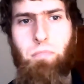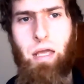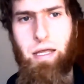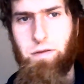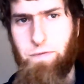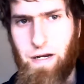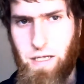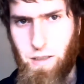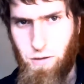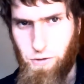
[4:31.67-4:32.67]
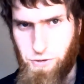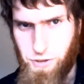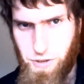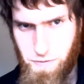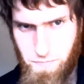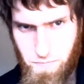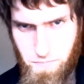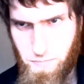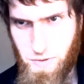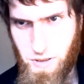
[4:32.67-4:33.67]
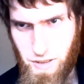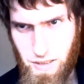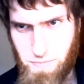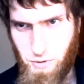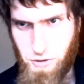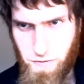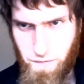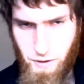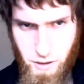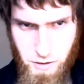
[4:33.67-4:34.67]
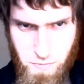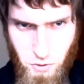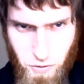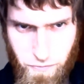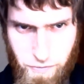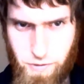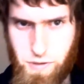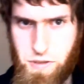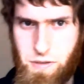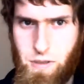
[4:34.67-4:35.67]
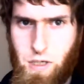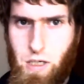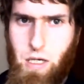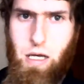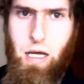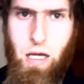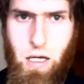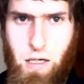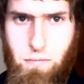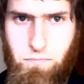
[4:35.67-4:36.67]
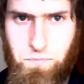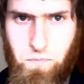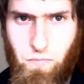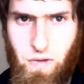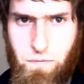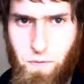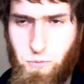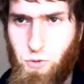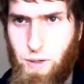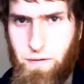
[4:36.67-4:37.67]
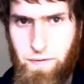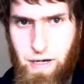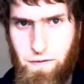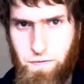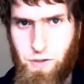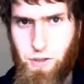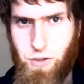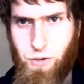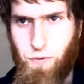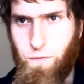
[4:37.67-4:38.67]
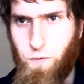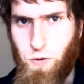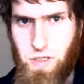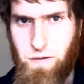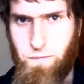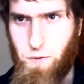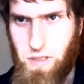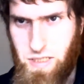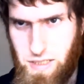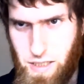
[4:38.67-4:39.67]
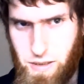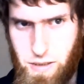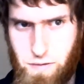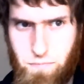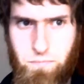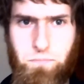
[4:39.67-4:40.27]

and the valley enclosures, so that's most of the other smaller ruins, from 1211 to 1446.